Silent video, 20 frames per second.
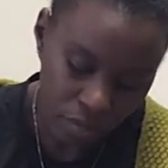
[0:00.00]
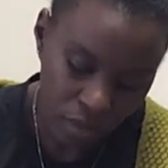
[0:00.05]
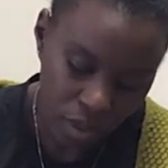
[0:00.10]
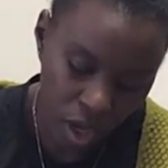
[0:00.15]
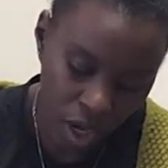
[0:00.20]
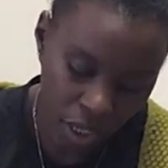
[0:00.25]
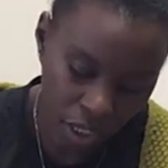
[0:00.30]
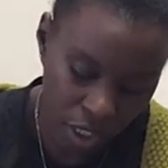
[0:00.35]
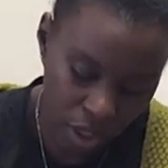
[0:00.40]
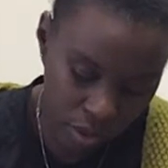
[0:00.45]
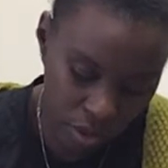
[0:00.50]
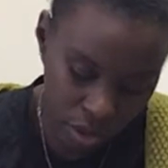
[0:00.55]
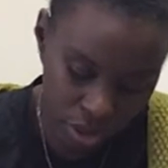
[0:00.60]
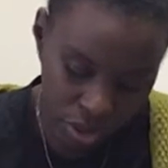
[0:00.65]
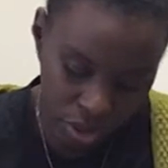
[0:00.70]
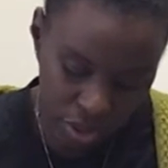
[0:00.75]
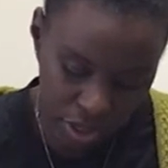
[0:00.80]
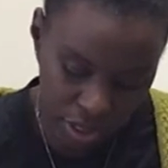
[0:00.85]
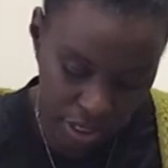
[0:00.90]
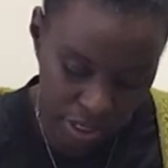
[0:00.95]
I know on
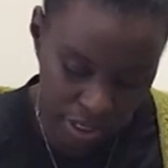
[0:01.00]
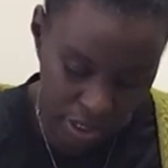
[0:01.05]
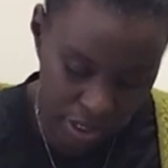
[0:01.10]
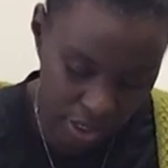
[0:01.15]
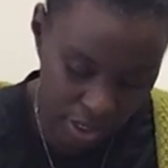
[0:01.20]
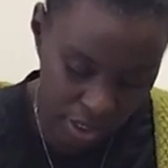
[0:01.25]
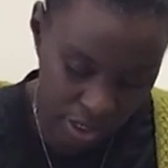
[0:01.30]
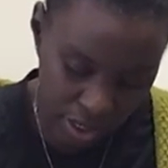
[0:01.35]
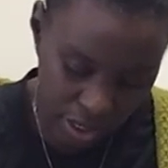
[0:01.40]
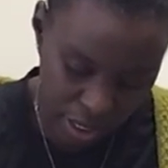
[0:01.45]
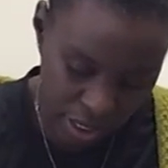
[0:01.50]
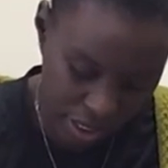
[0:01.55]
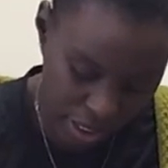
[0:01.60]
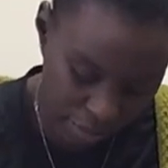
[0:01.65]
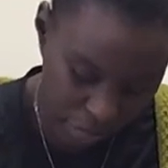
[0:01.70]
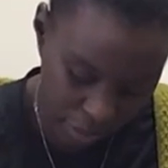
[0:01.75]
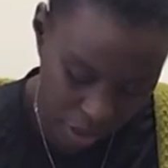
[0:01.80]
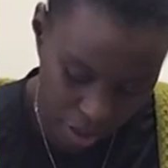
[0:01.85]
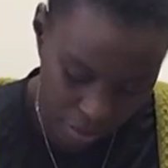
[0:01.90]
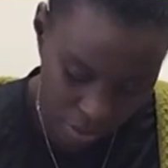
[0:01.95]
Tuesday I did just say
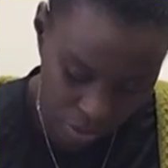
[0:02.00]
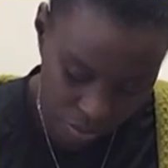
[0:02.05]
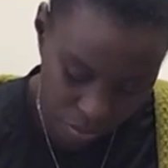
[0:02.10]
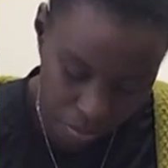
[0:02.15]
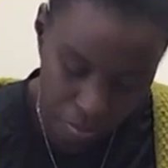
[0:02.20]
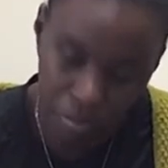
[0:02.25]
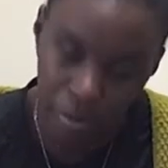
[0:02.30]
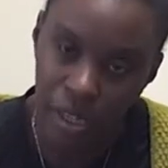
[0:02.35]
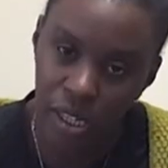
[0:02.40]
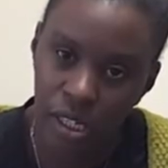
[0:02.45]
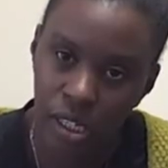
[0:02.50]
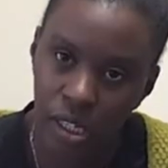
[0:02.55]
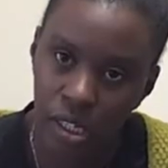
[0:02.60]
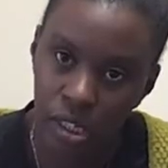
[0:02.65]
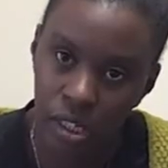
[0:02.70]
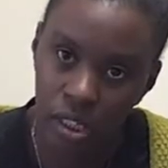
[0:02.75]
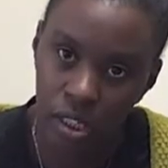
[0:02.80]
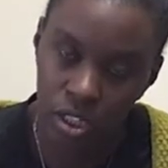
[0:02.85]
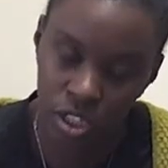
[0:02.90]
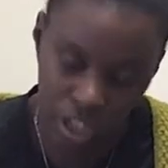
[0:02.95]
something. I was
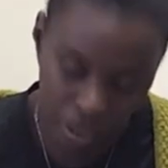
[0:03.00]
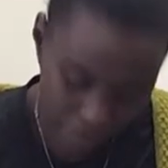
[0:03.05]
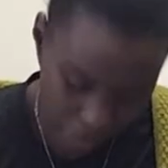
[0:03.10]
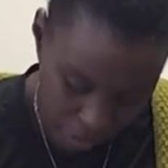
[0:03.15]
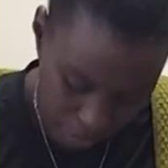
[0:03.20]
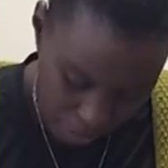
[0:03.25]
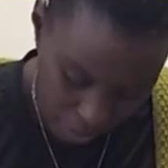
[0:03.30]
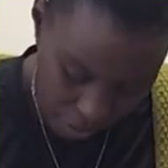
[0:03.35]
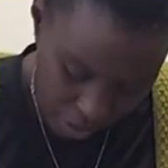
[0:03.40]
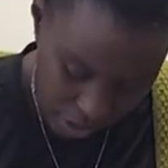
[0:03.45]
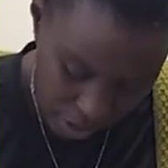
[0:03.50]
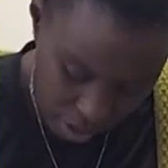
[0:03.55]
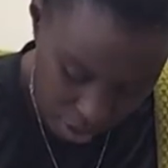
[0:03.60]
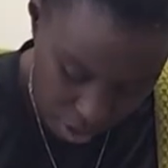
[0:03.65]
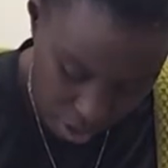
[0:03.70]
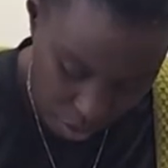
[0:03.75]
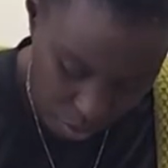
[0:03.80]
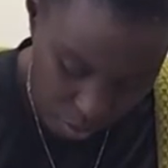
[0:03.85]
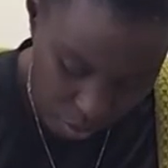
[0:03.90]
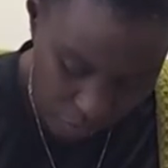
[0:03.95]
making shepherd's pie, so I
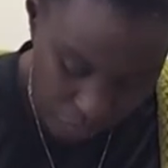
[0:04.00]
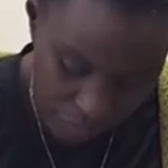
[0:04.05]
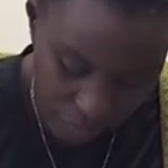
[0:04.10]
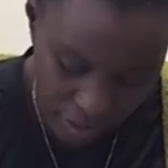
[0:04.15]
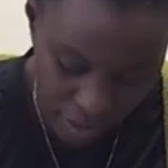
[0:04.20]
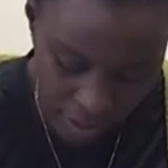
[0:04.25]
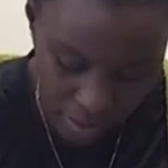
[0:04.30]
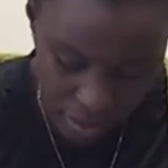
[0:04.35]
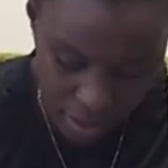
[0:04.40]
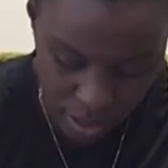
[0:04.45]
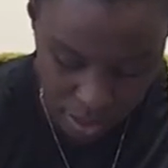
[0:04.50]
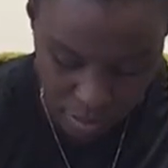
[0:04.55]
don't want to forget that.